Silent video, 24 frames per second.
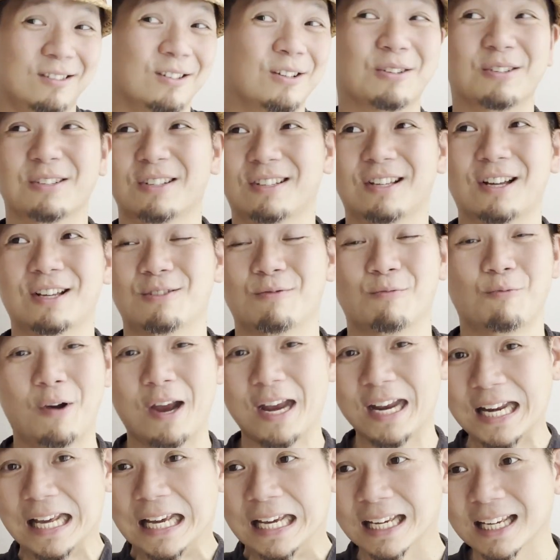starts
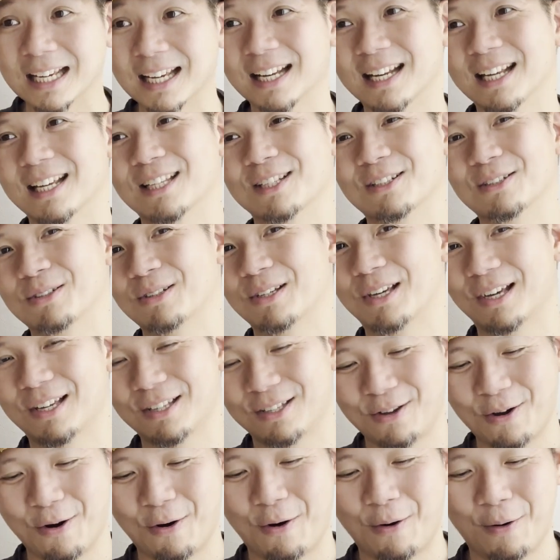raining, and then you get
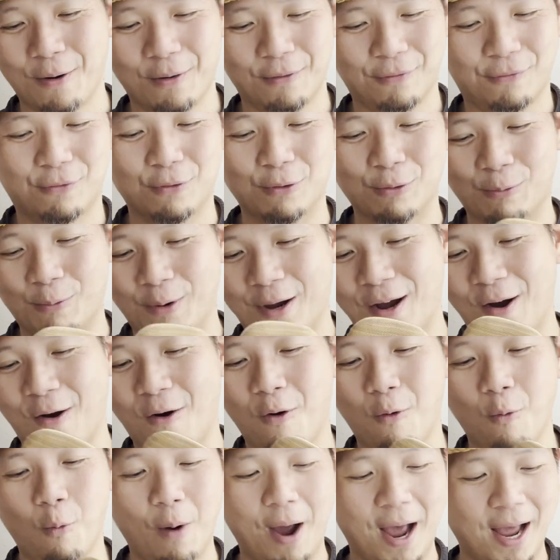your footwear
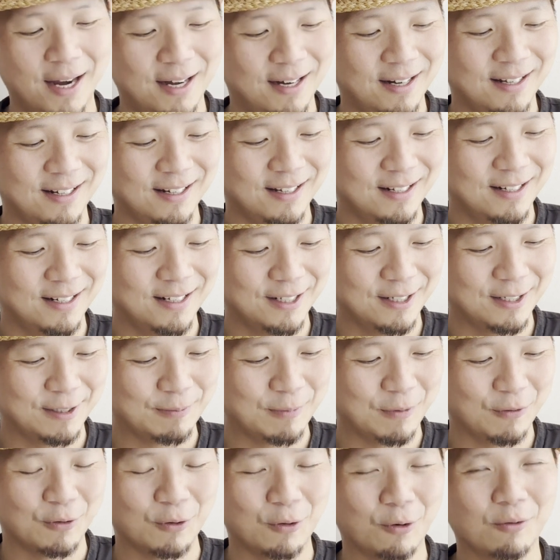all wet, and then
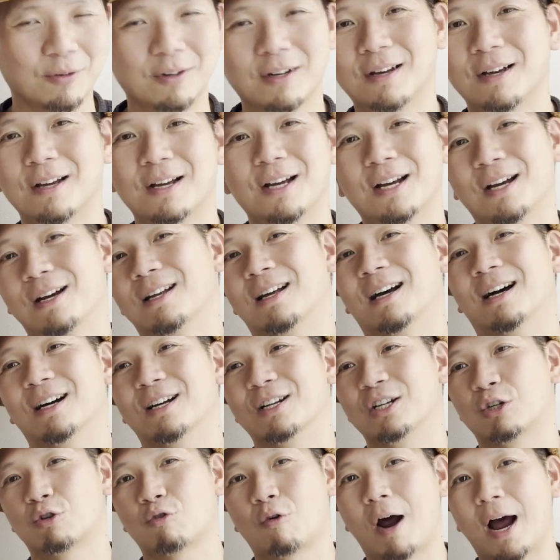if you don't
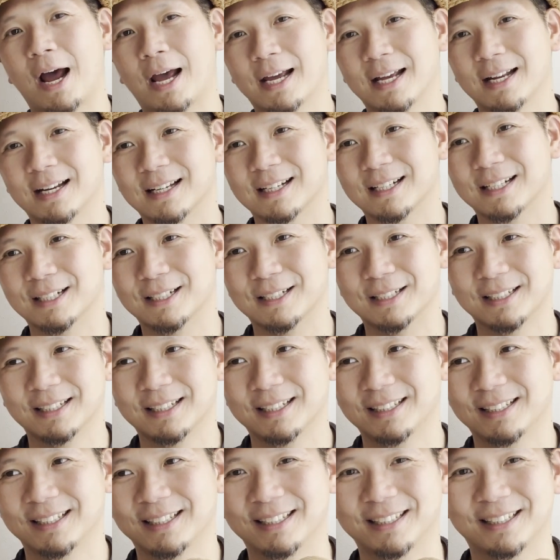dry it
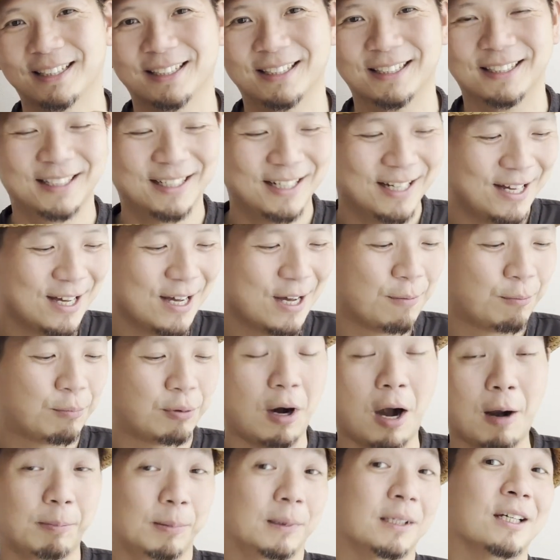
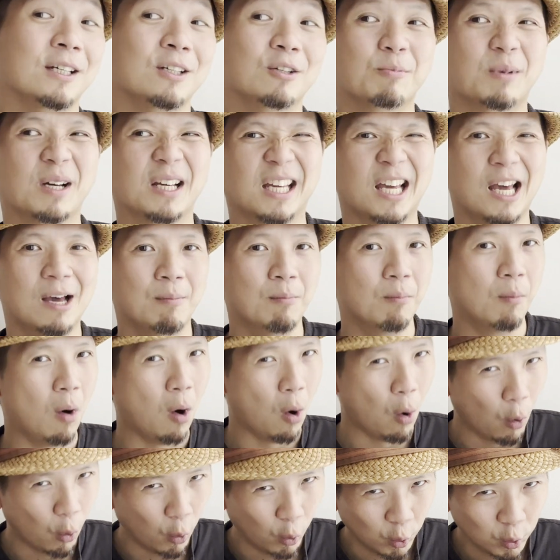properly, you might get
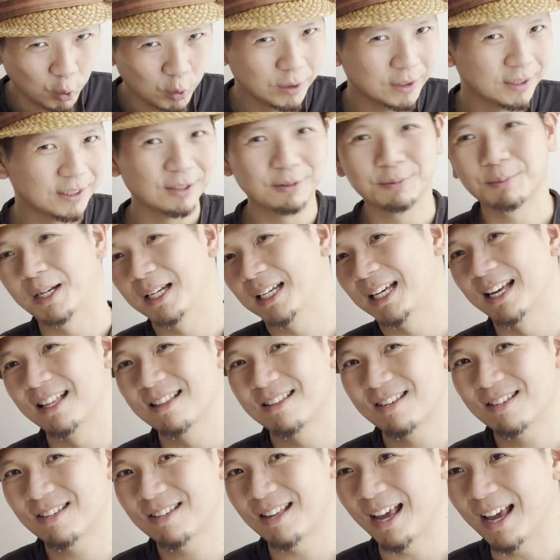mold, you might
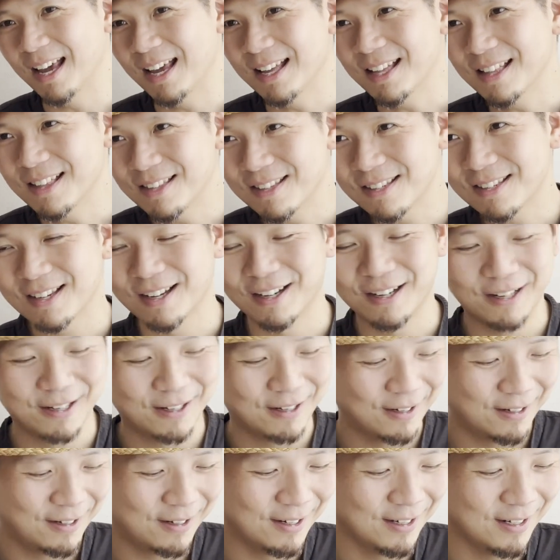get stains,
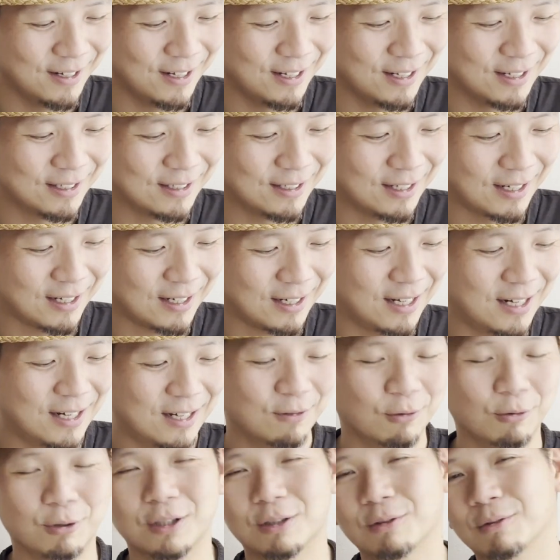and that kind
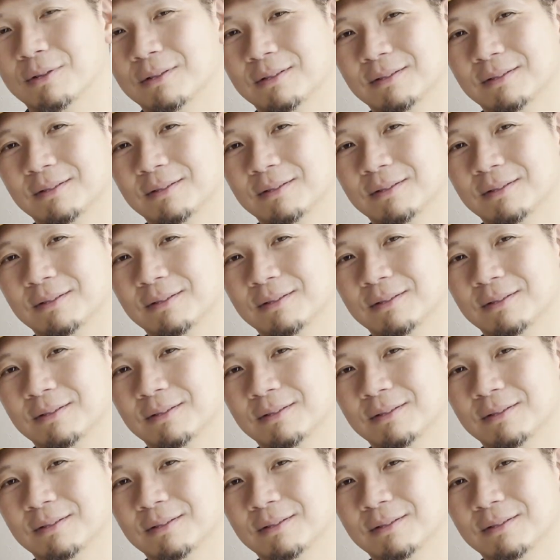of